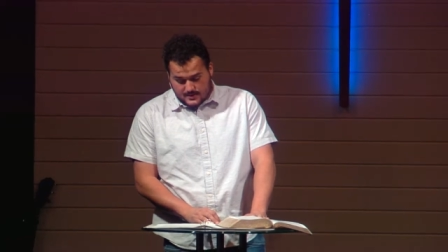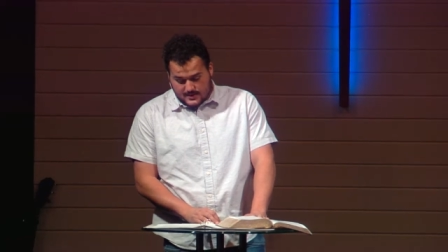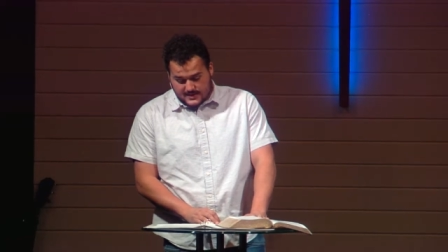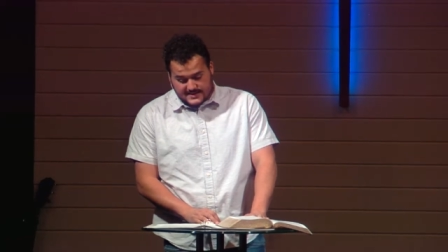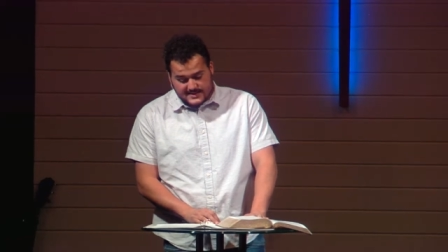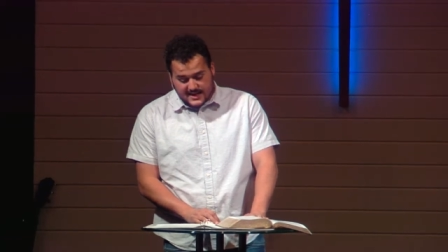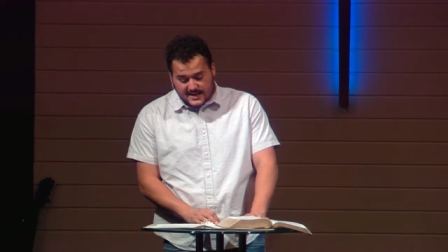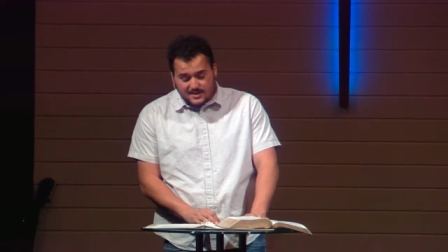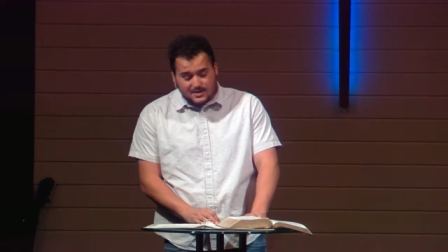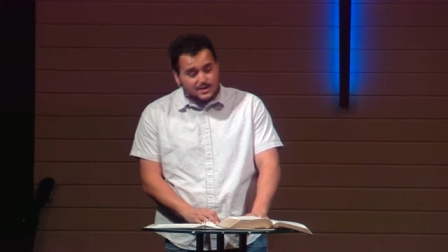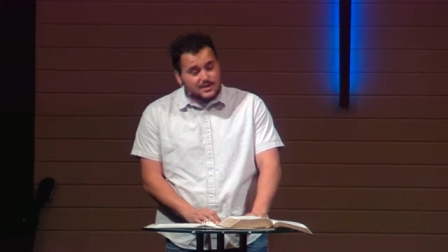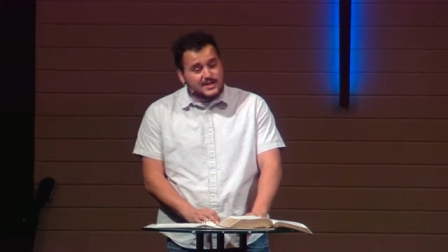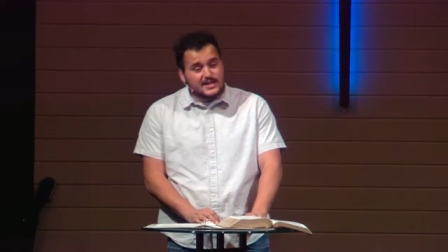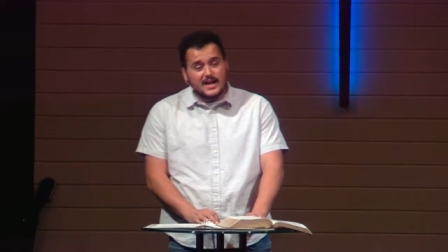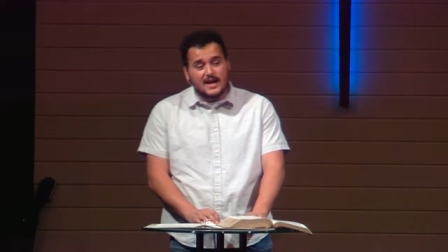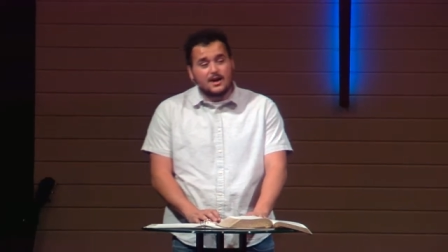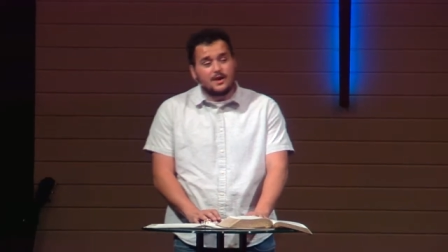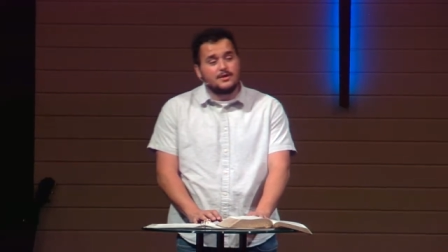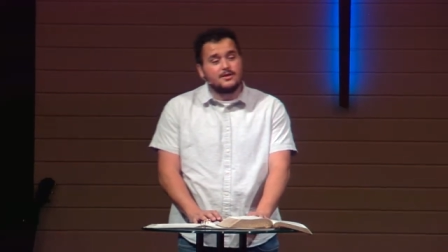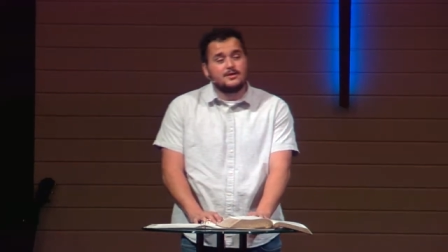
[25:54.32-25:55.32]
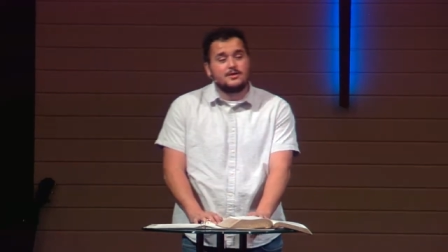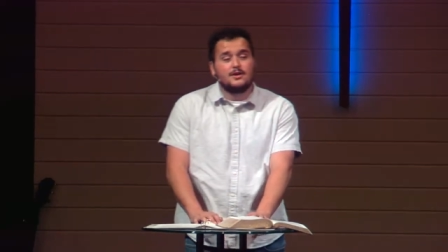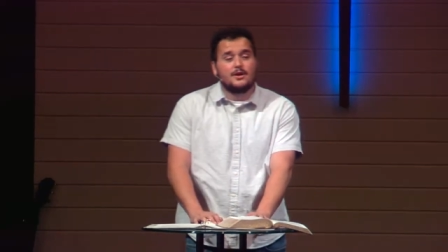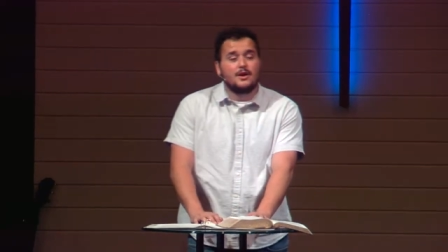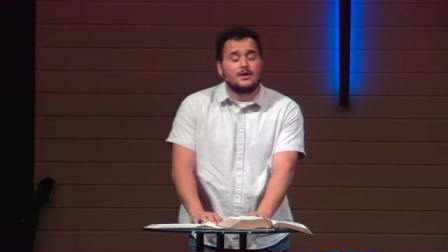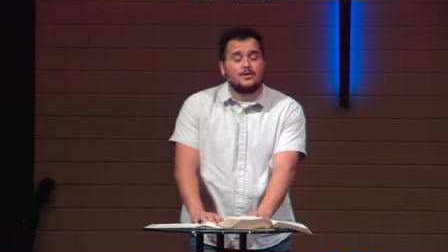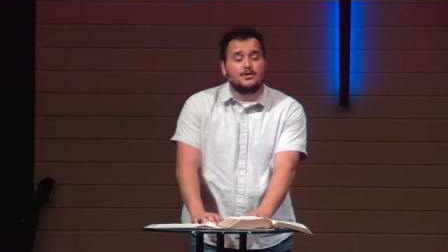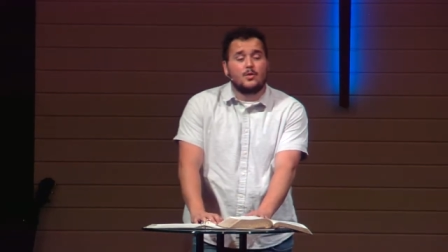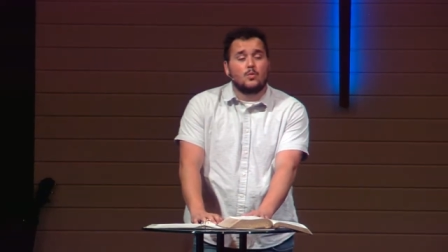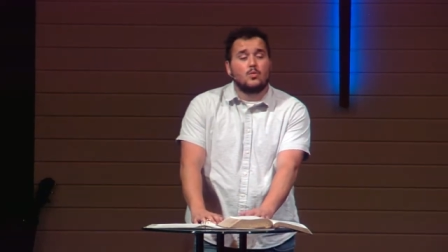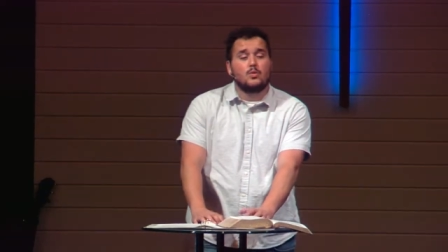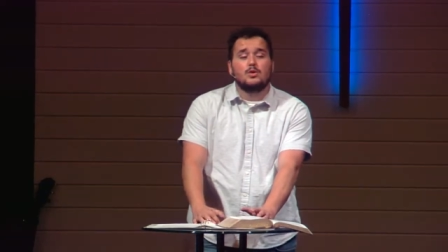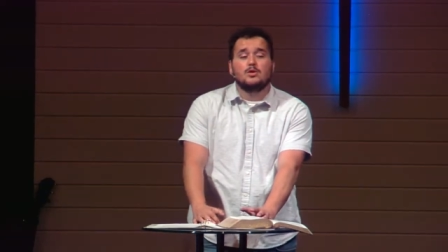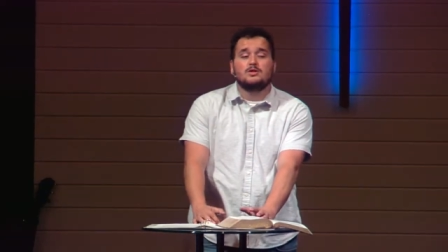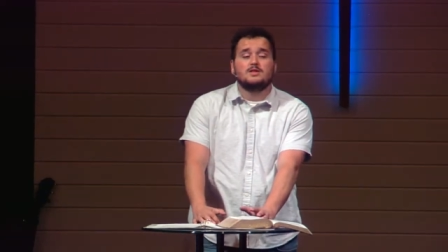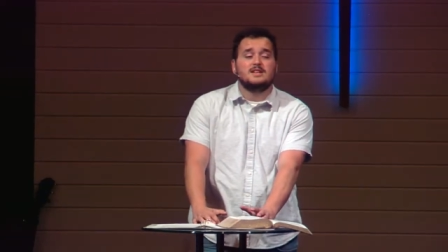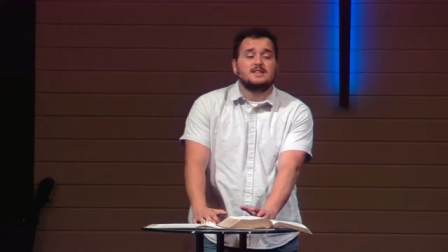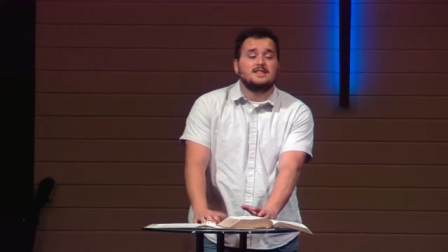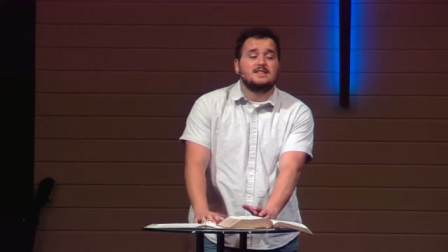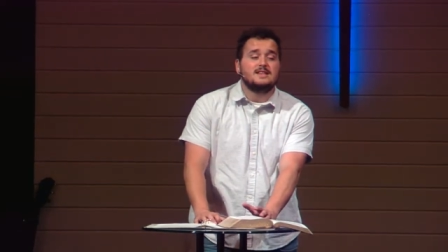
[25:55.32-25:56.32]
He's not looking at other uh, the
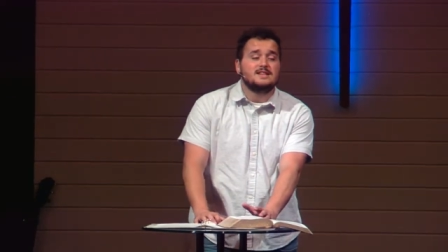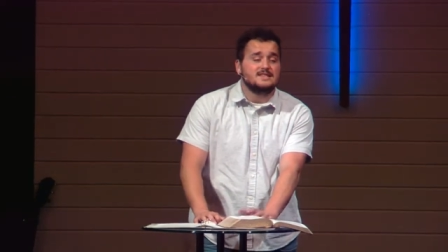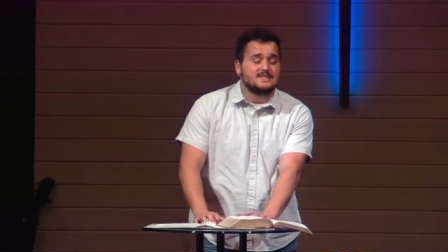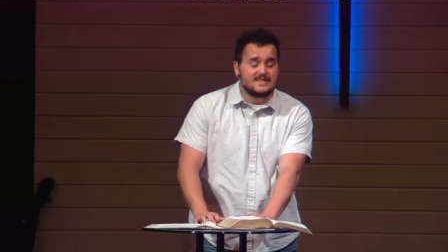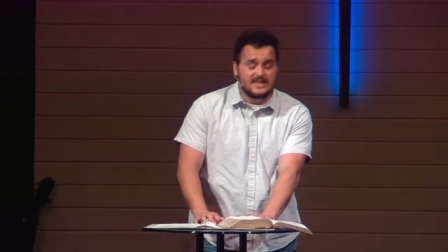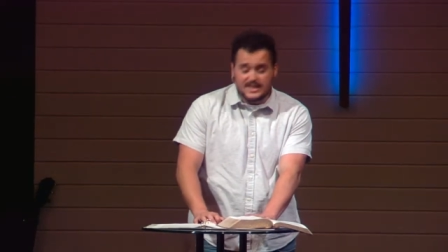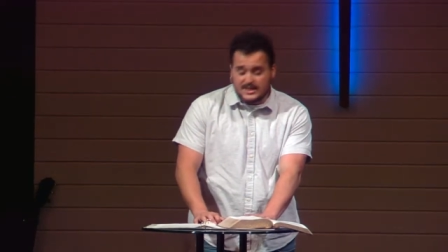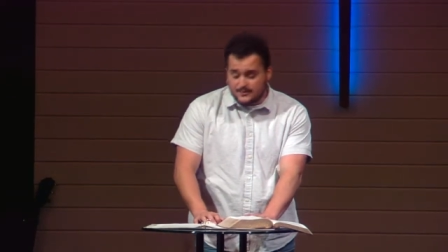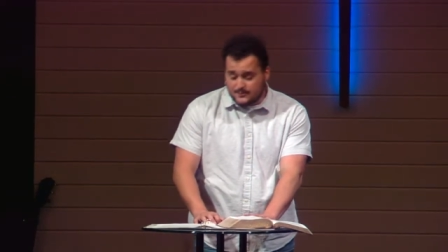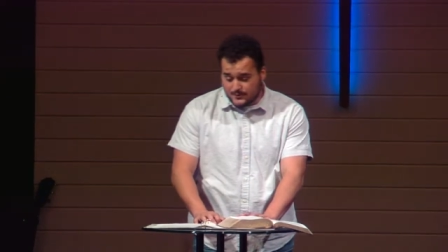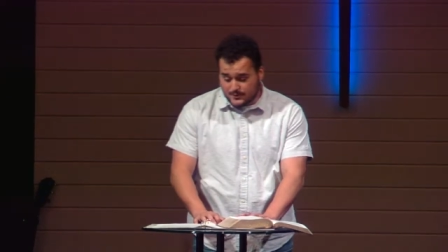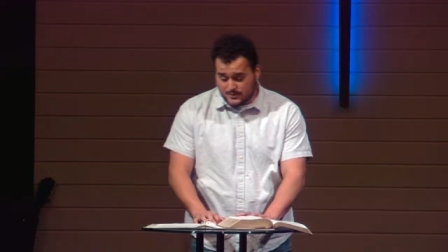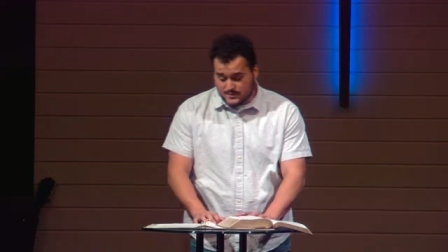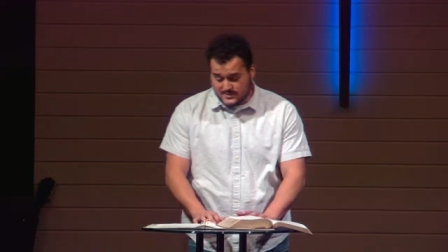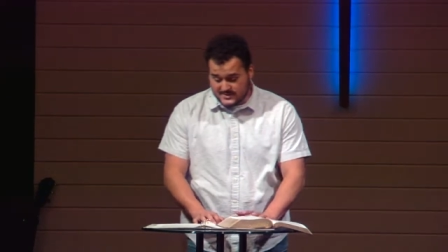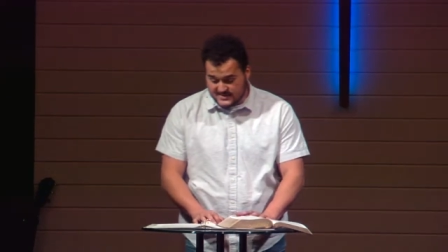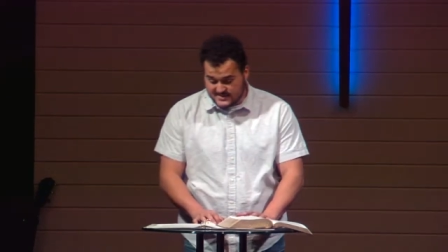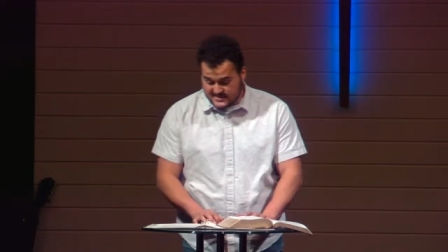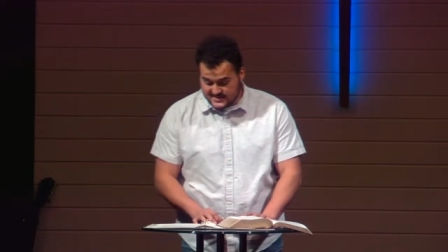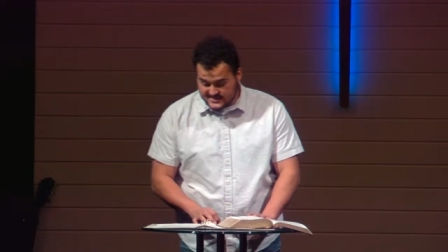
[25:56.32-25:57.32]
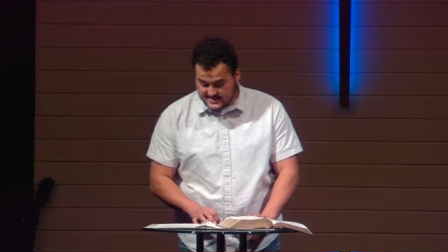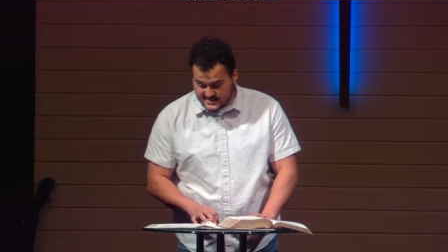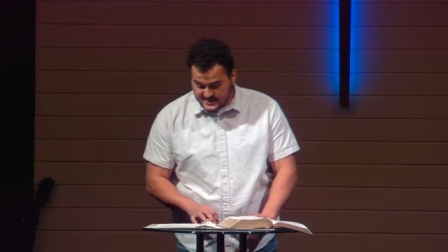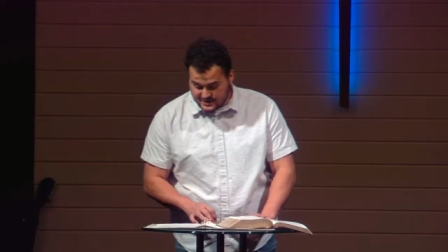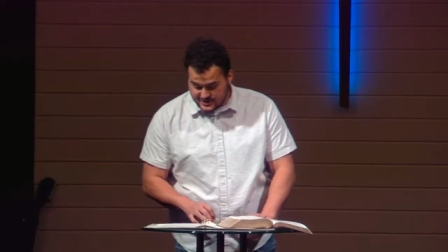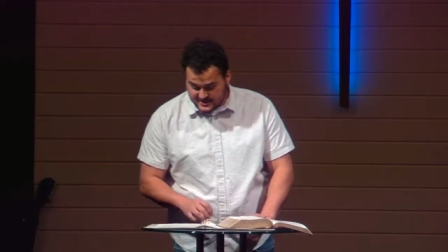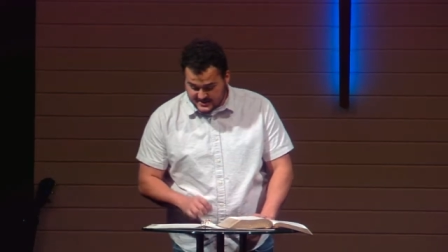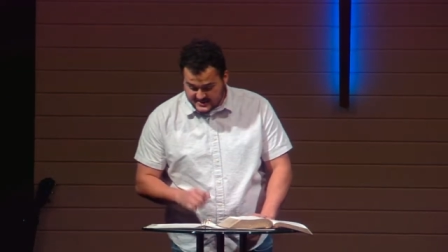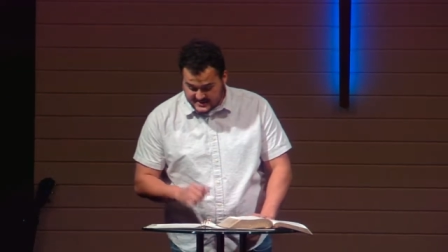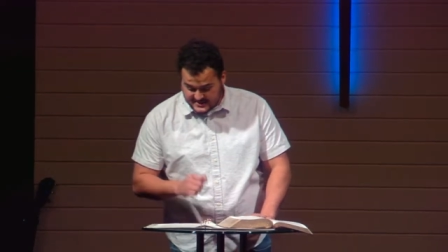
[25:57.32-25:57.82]
worldly things to influence his decisions.